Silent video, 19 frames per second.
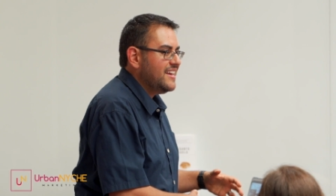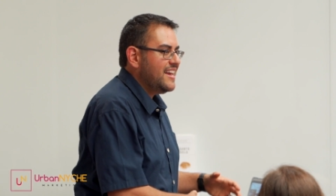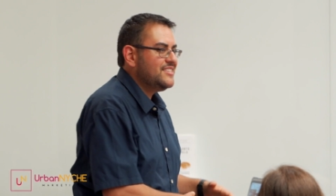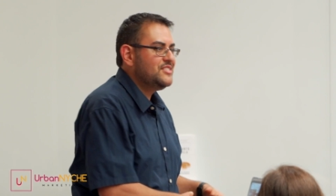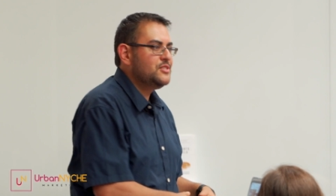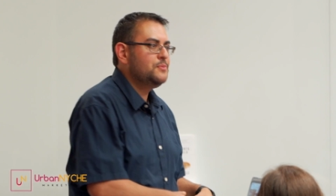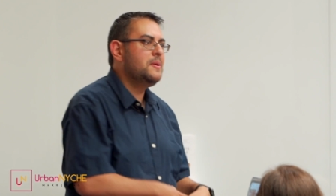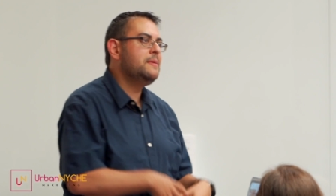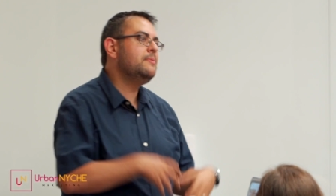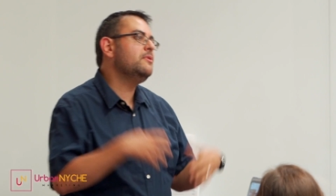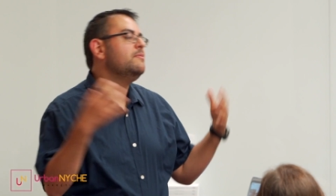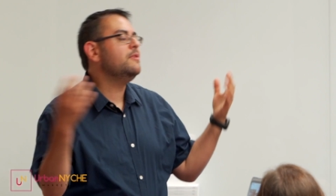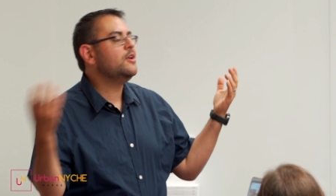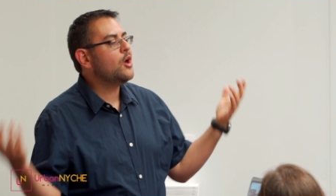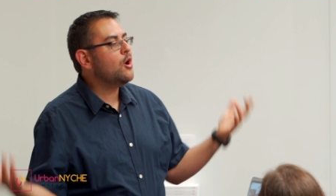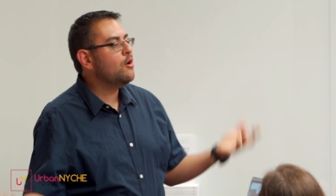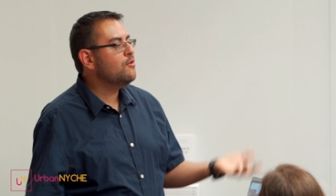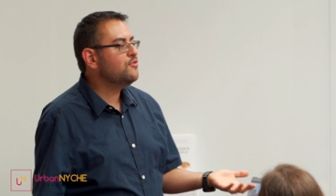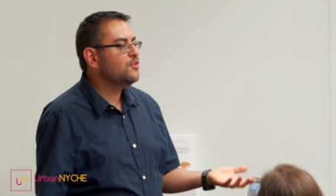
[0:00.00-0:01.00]
And so people who've been
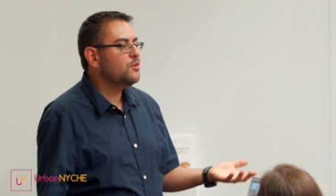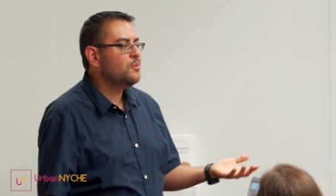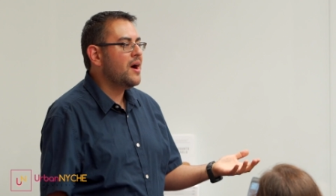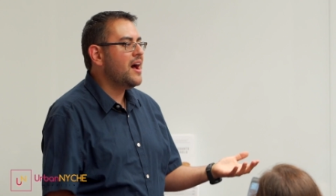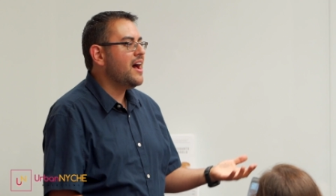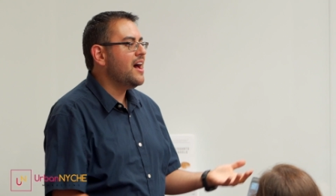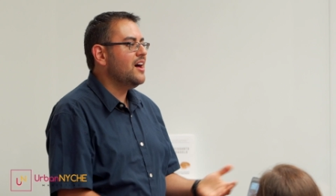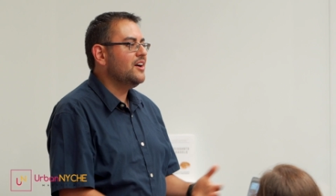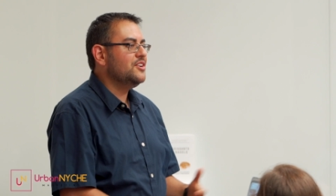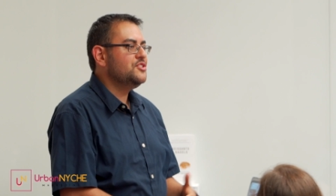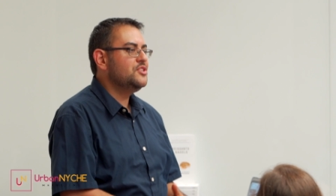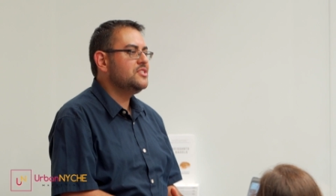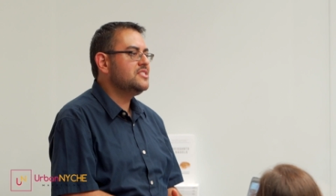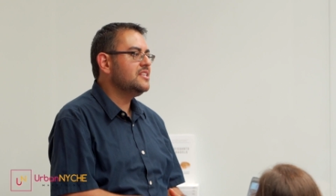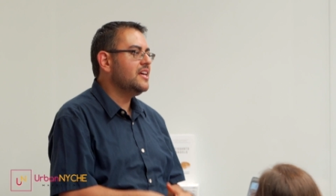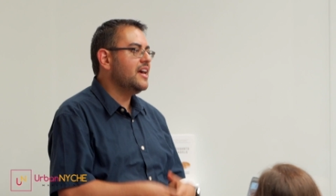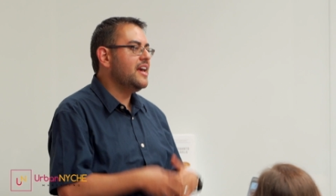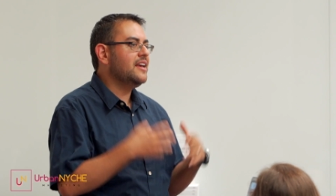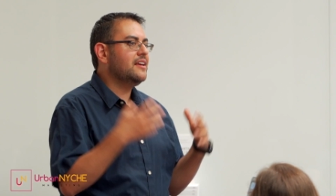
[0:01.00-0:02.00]
going for a while
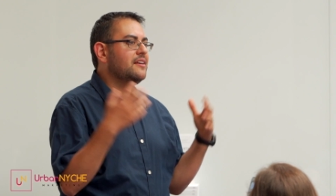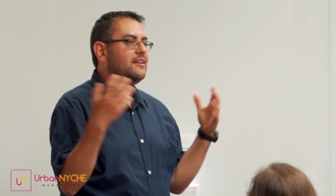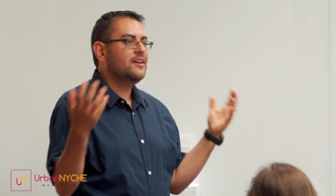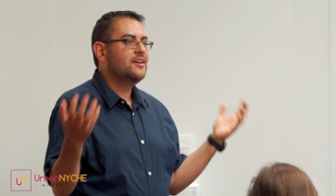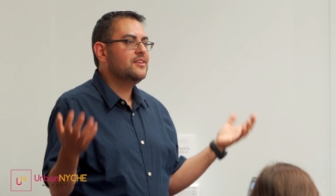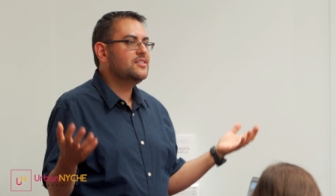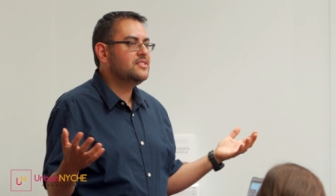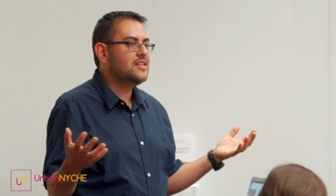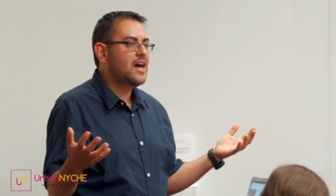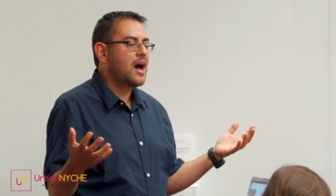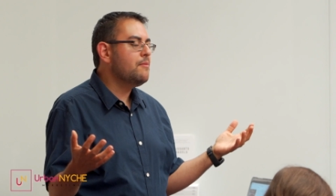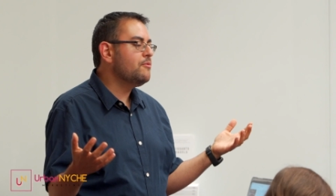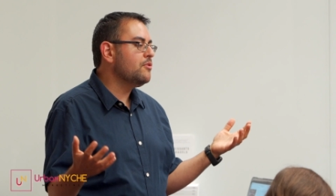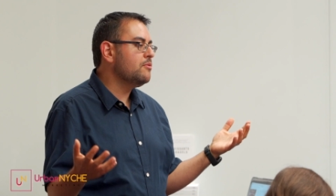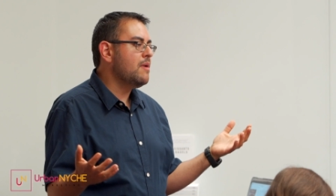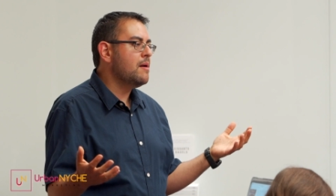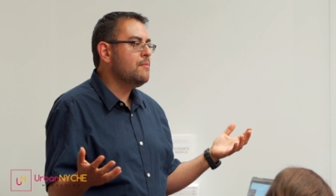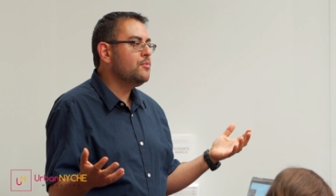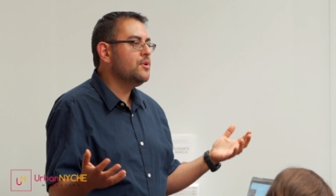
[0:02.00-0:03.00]
just like stop
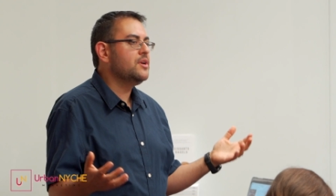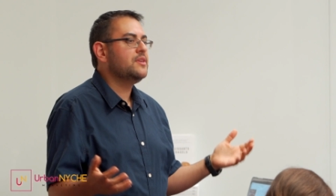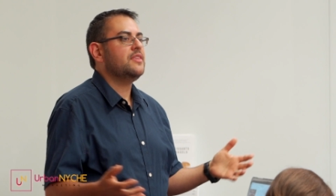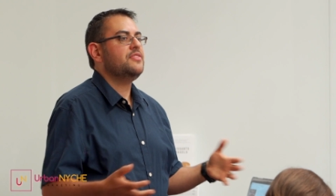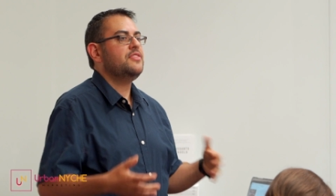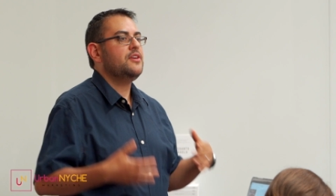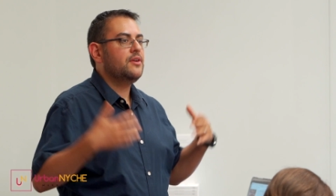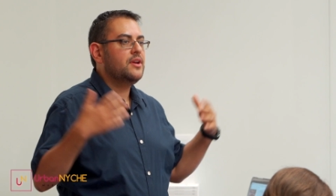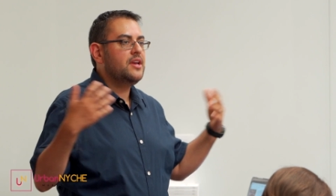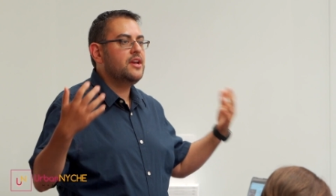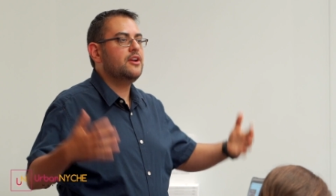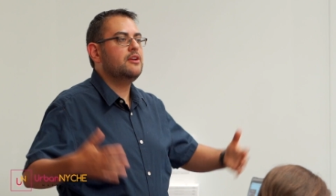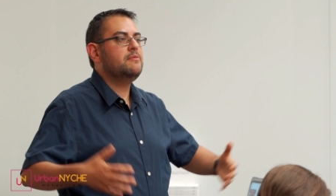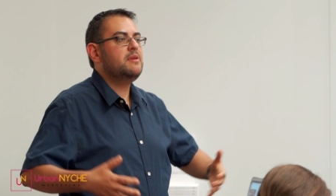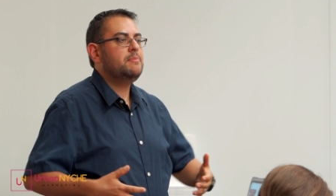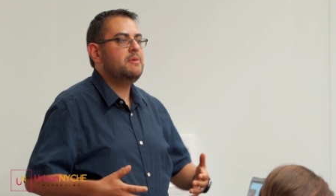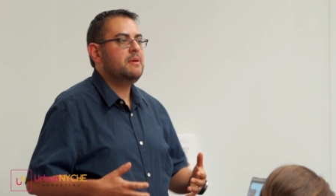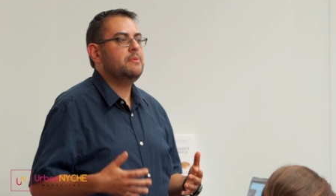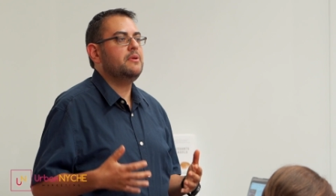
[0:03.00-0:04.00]
remembering that they're here to
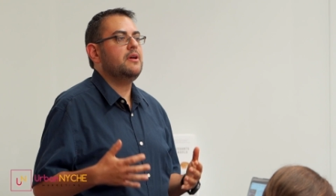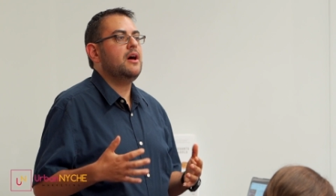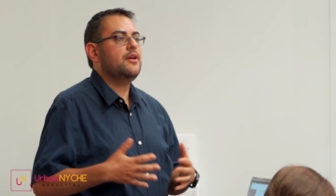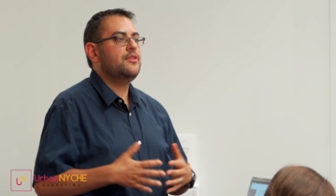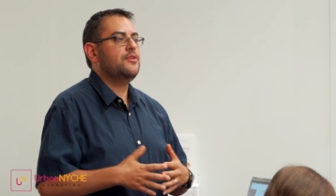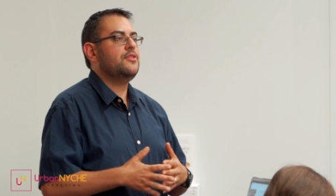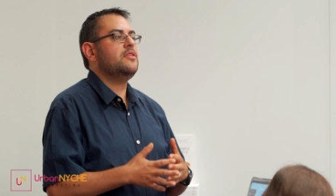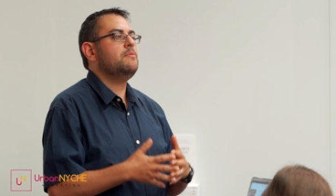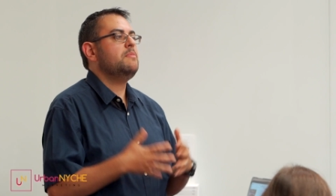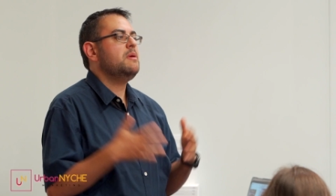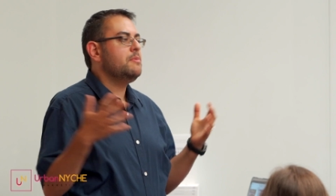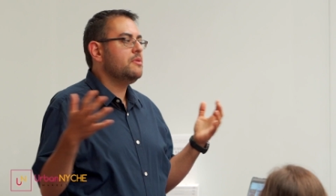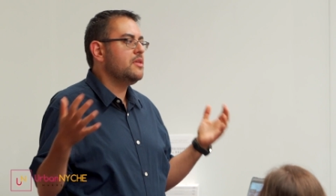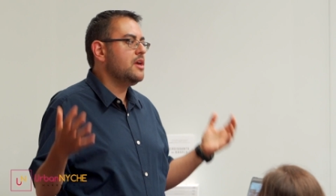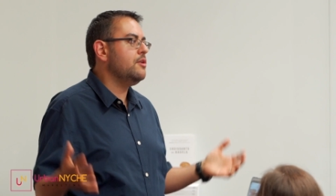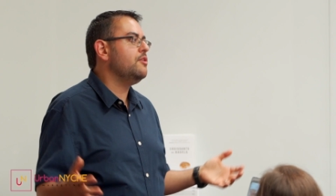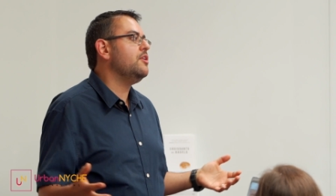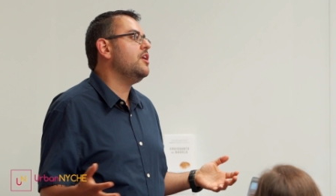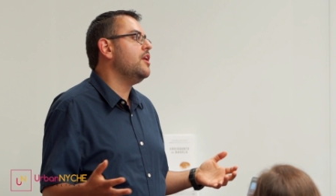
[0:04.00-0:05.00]
meet people other than people
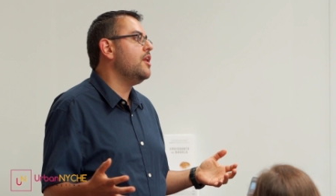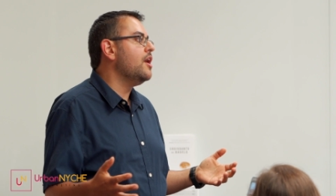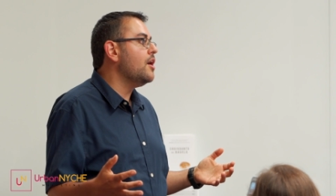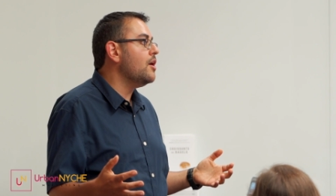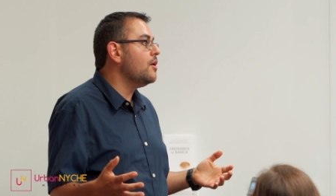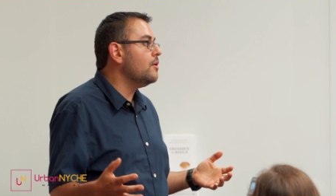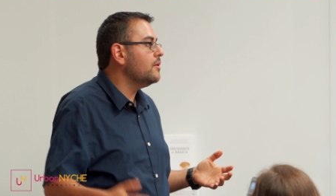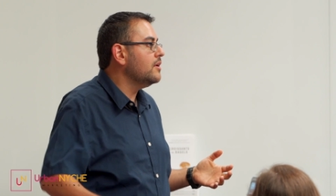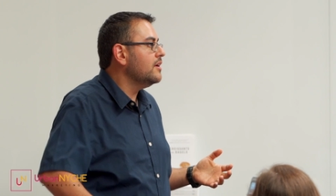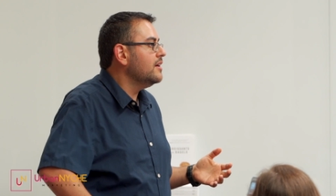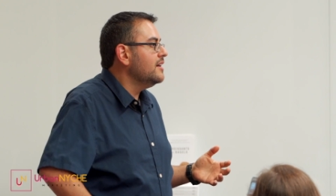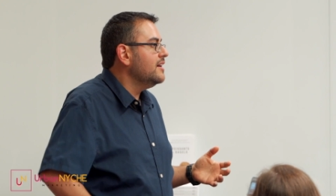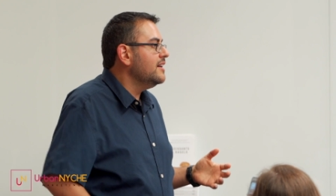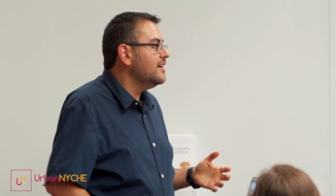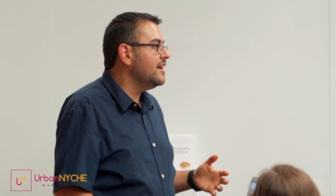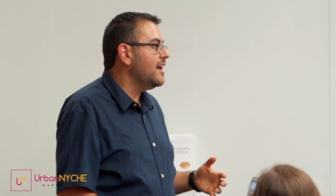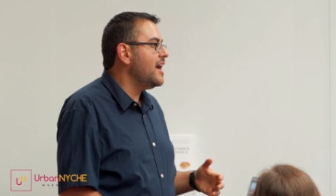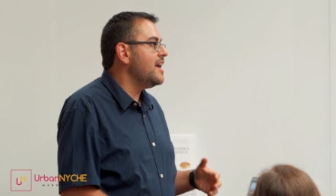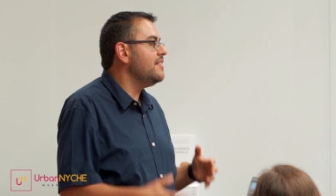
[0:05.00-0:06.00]
they already know.
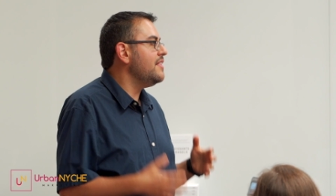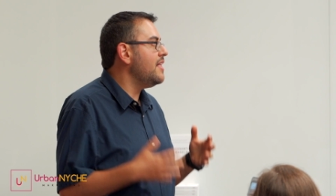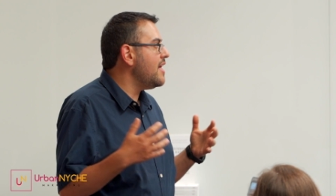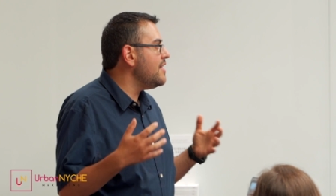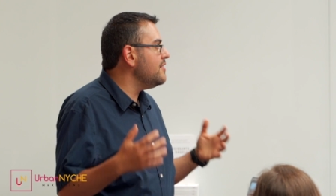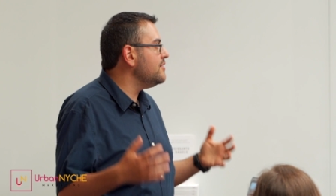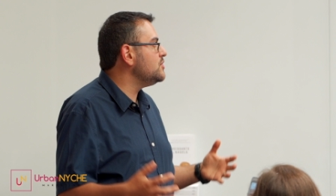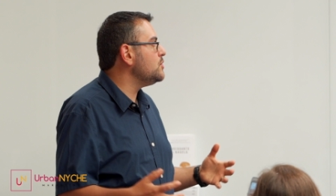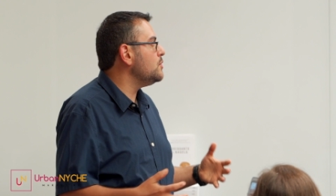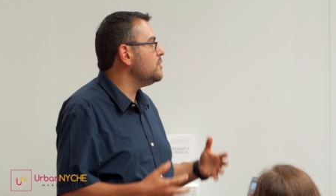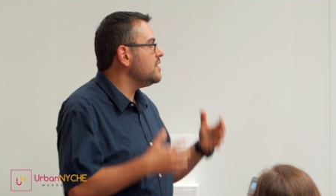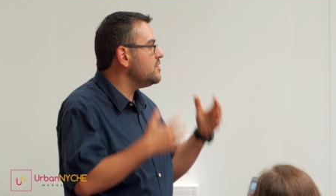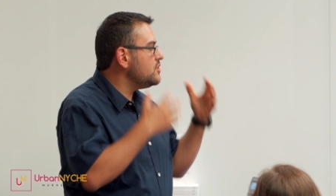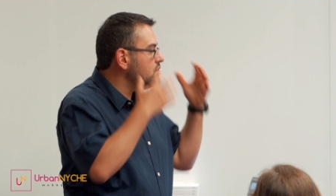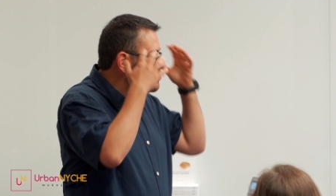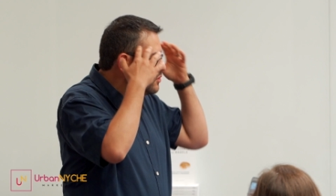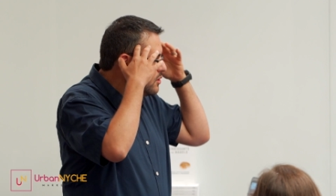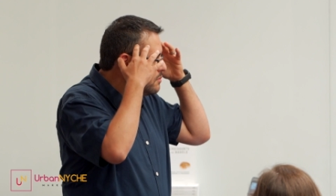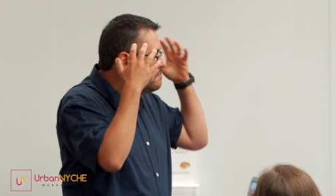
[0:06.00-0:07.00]
And, and so they
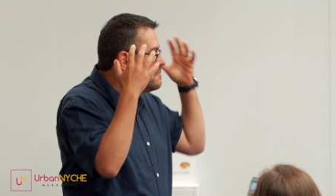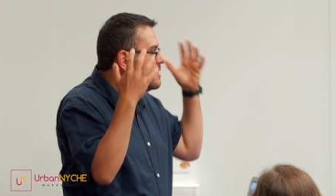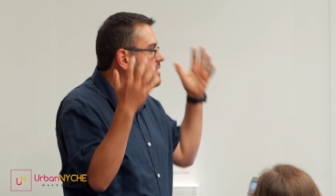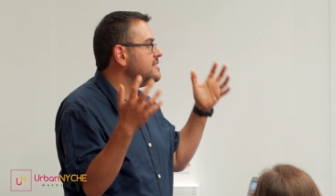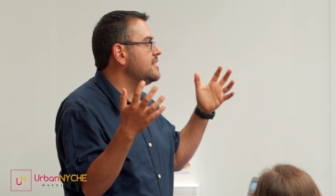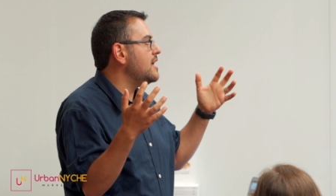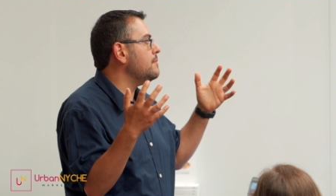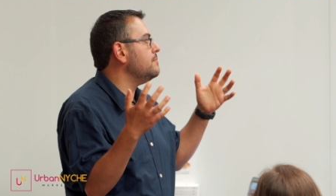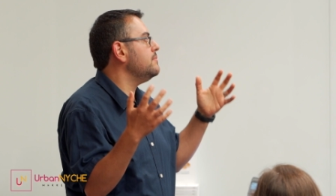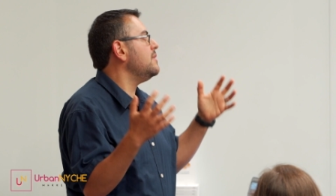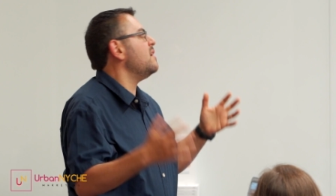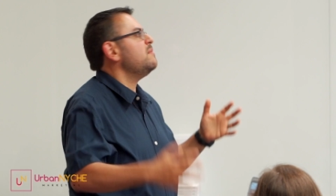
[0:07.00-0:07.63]
just sort of miss that,